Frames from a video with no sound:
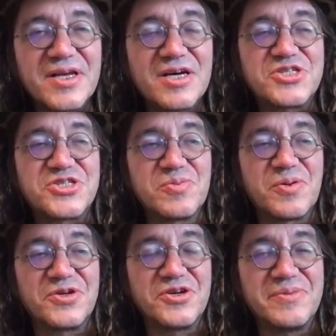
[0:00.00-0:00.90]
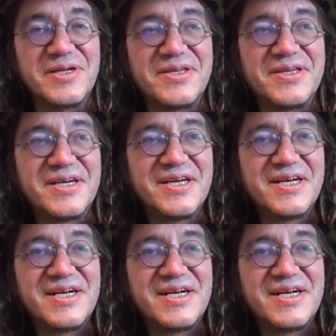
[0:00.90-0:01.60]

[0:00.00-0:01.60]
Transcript: a superhuman